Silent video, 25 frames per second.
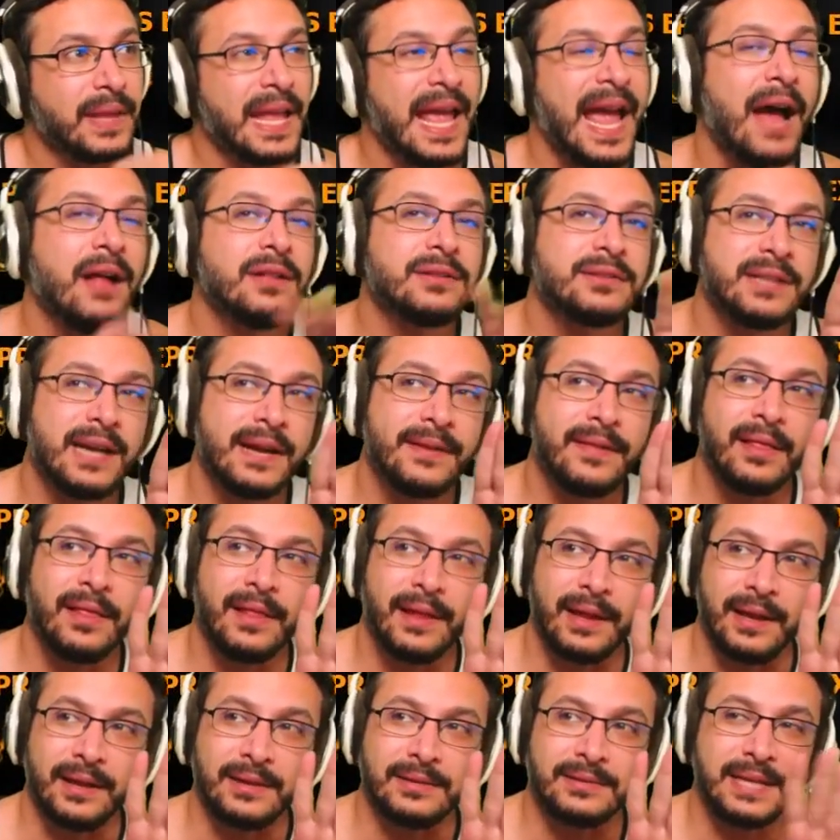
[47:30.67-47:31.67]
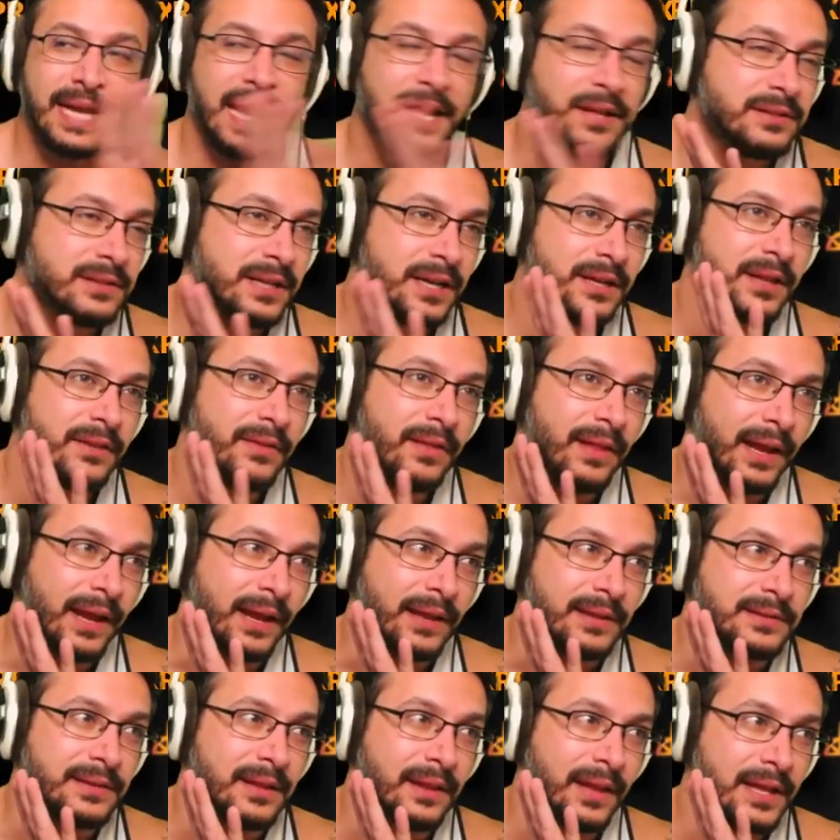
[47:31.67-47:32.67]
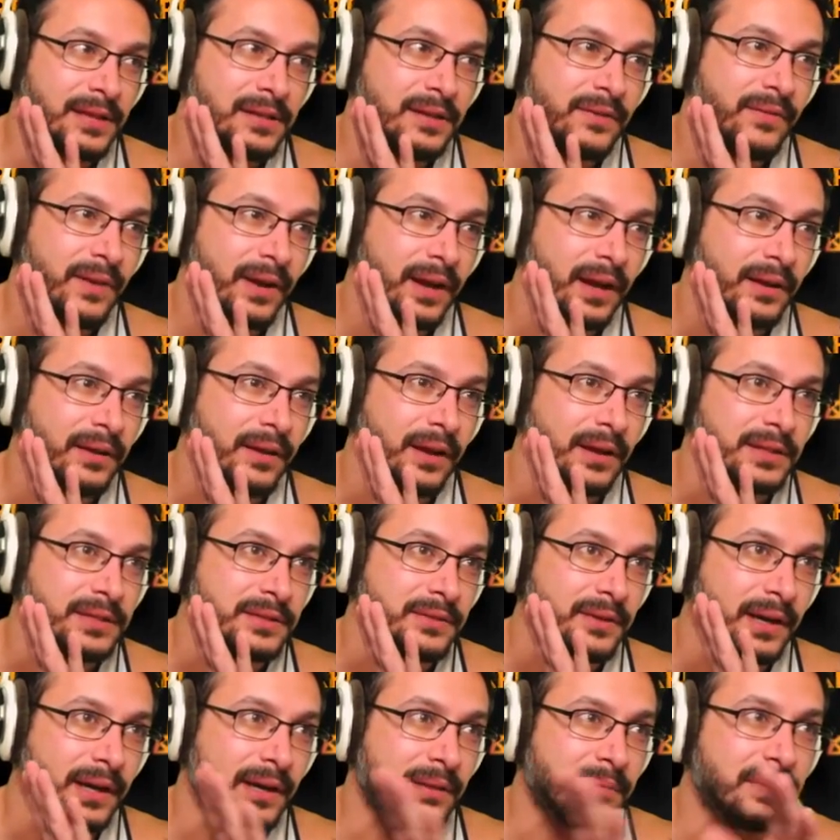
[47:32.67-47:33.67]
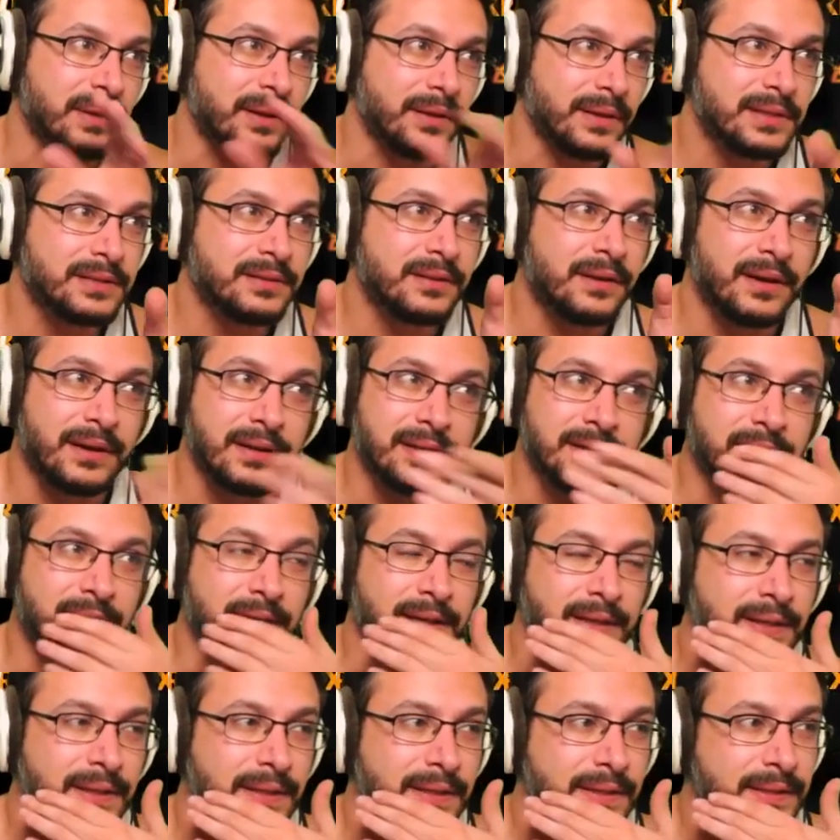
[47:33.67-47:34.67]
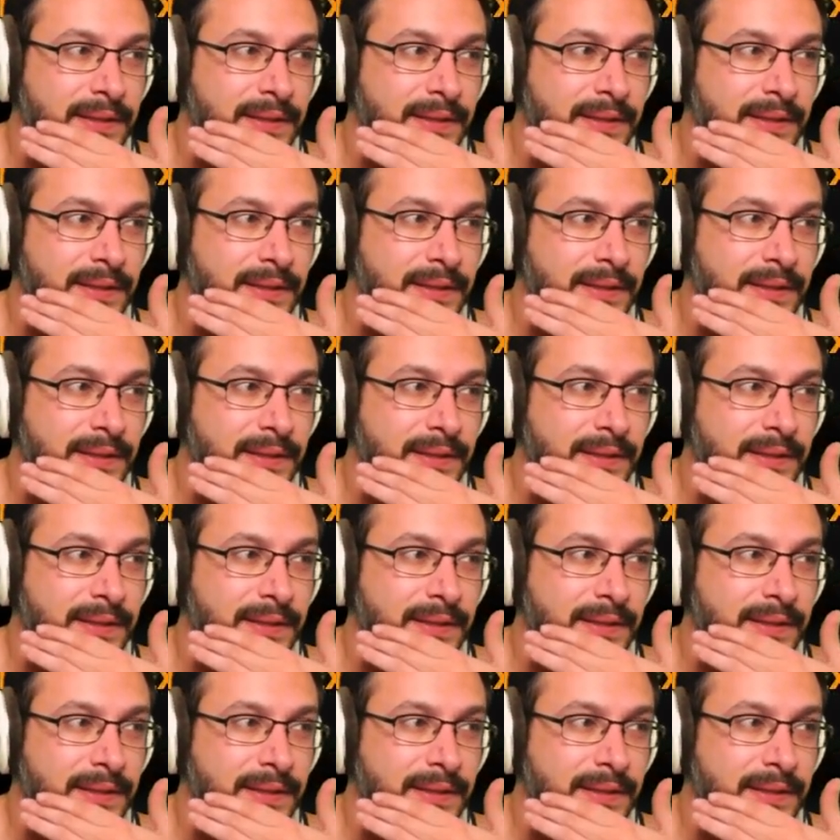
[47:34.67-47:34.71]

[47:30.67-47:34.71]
Outside the lands. Outside the lands. The lands are fucking nuts, right? But this card is like...